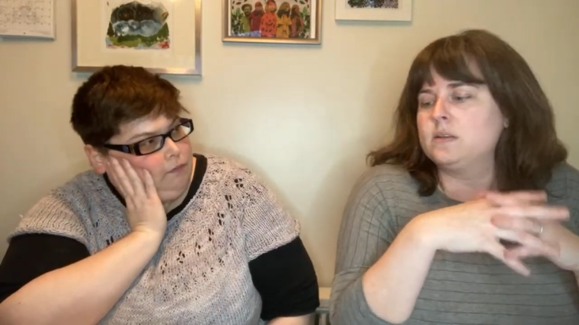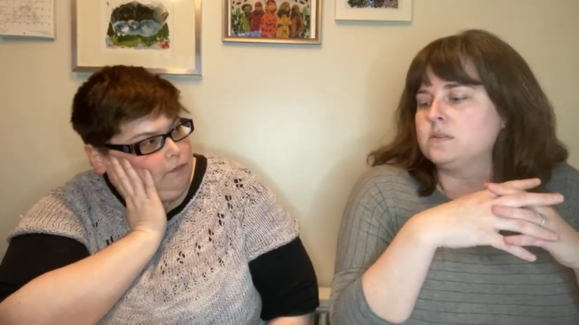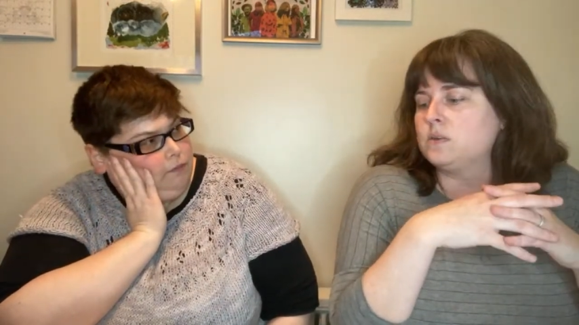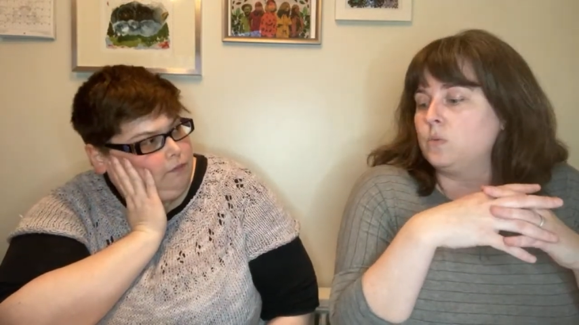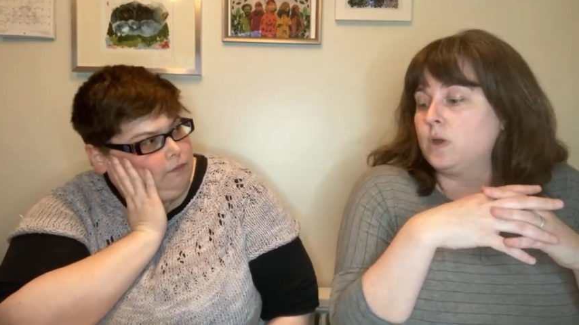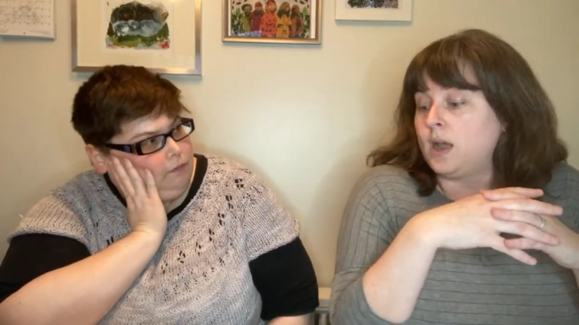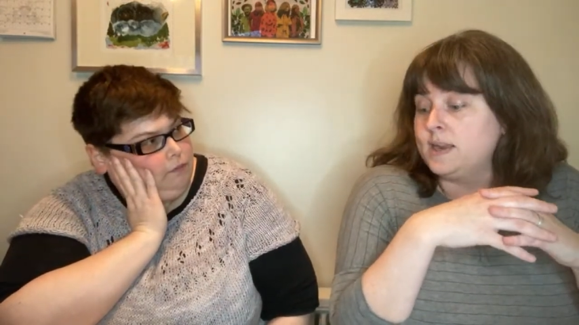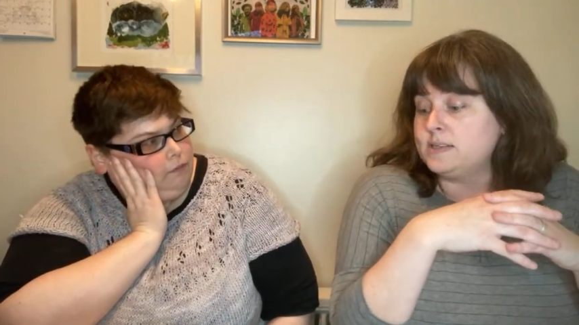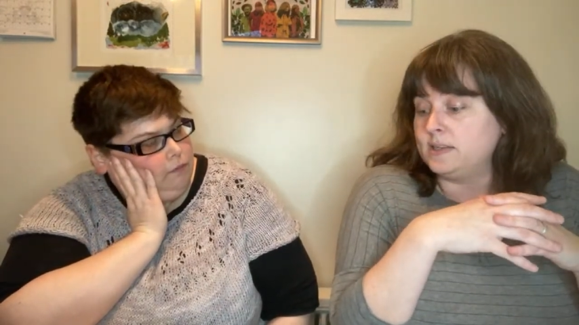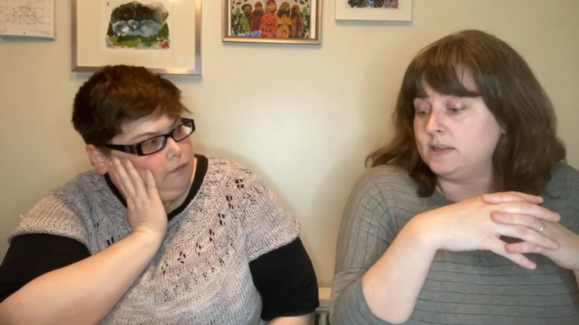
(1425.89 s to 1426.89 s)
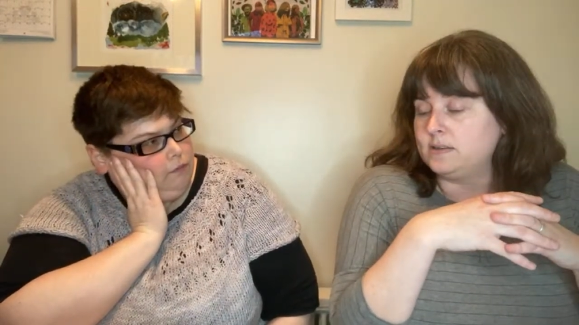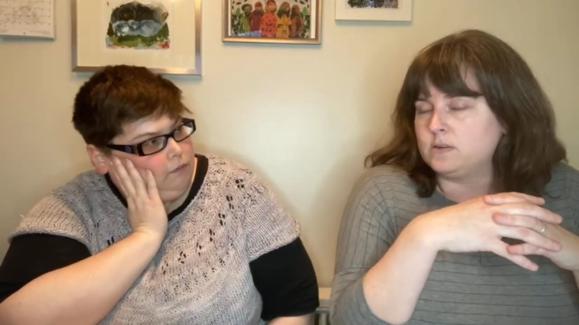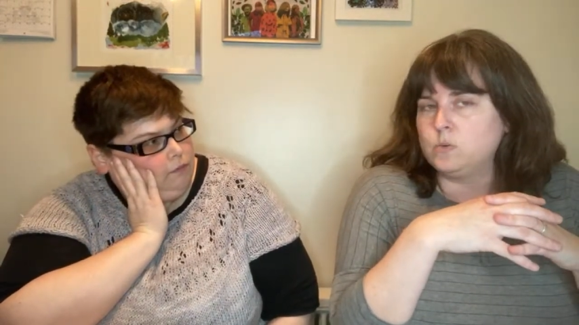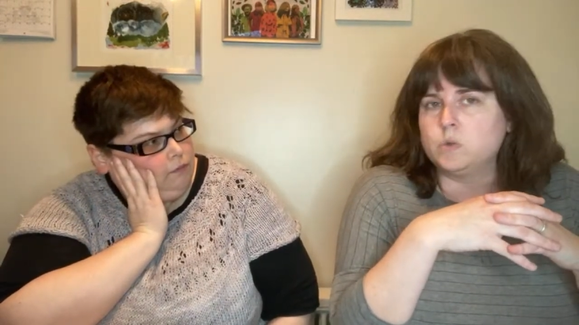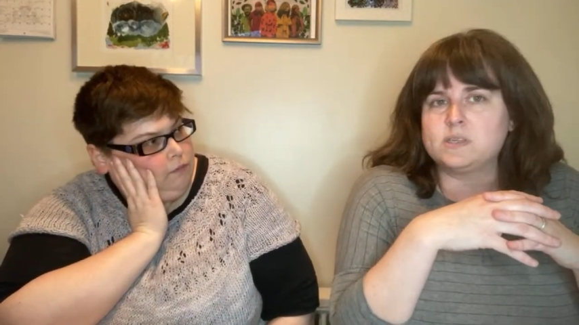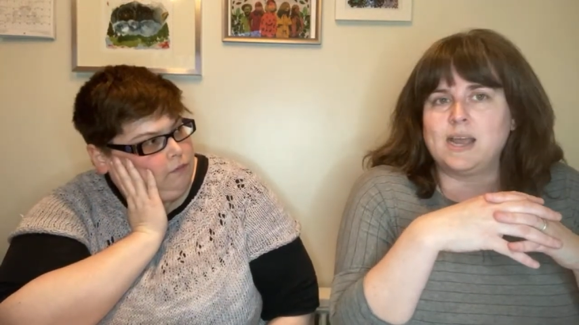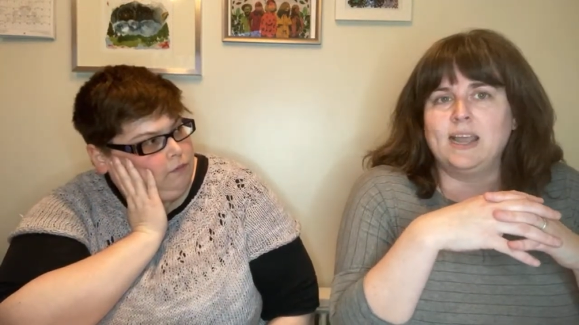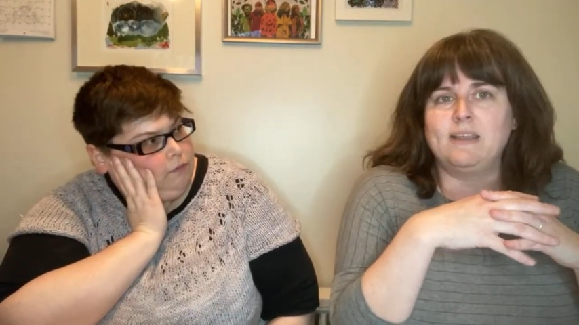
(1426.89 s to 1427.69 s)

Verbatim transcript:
Speaker 1: So what I did was I